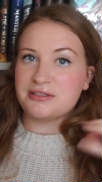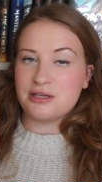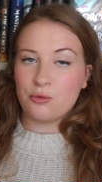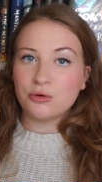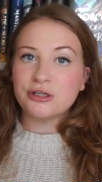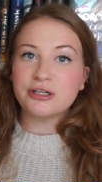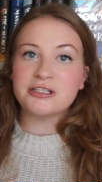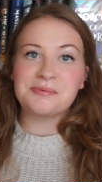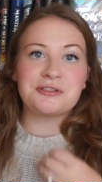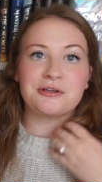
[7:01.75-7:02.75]
as the
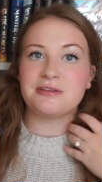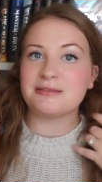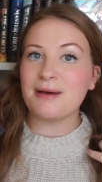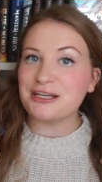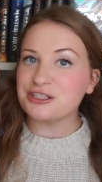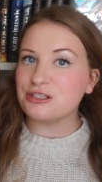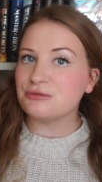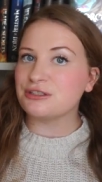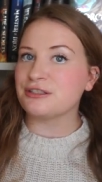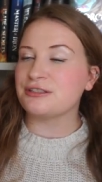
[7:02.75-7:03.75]
Orders, which are these magic
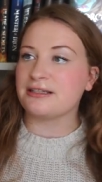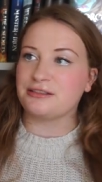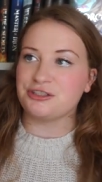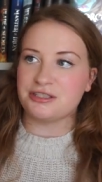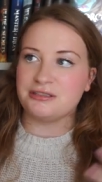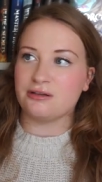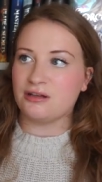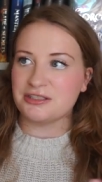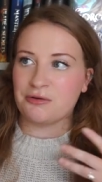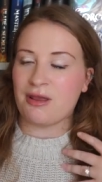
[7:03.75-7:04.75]
users, and she is
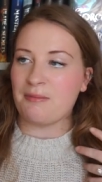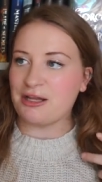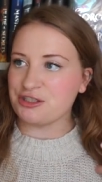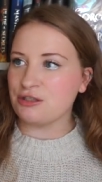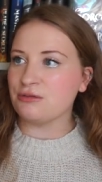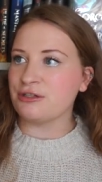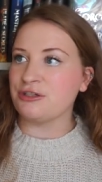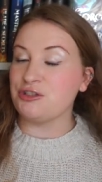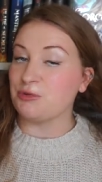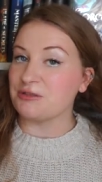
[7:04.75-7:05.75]
also a magic user
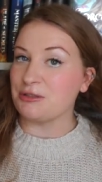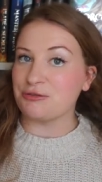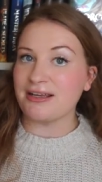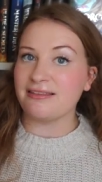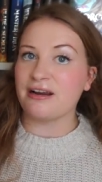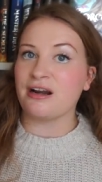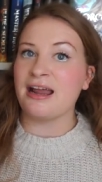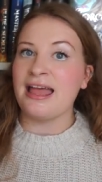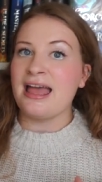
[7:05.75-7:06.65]
and she wants to be trained there